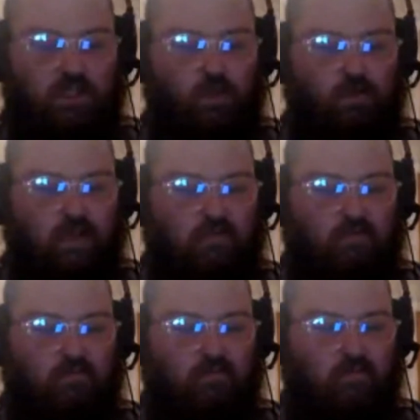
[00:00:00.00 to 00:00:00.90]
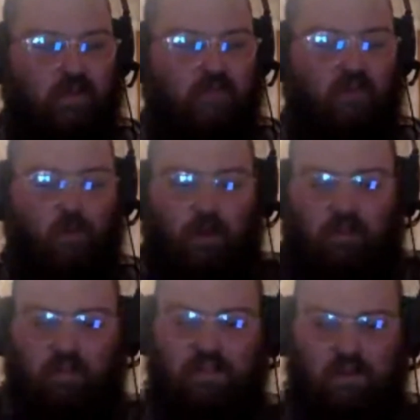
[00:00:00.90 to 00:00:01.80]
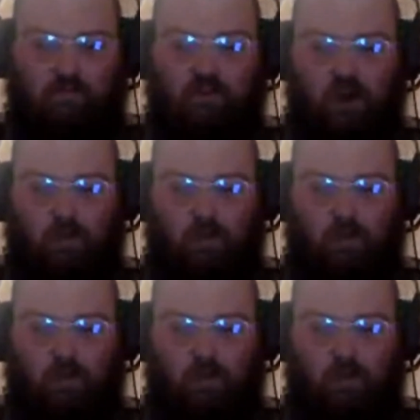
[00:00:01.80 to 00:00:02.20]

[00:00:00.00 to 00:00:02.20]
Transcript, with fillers: so like everyone had the same top.